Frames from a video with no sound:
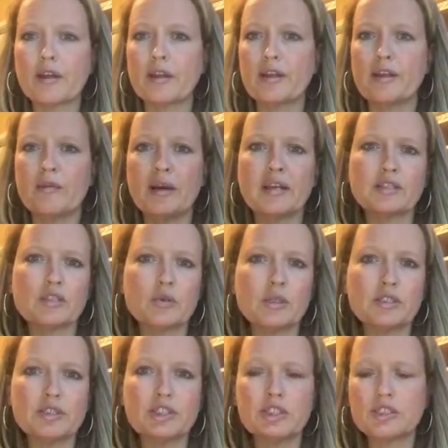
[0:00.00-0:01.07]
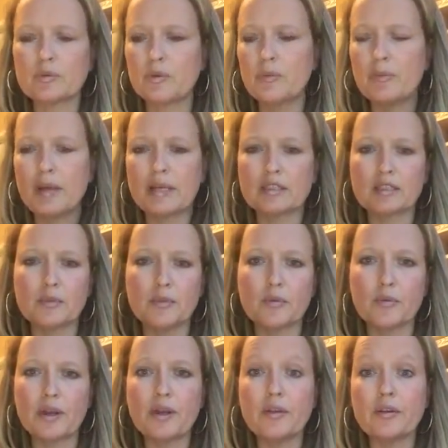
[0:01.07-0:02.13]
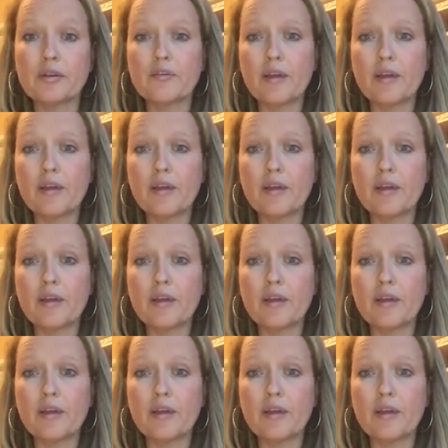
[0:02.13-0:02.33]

I let them ask questions. We pass them around.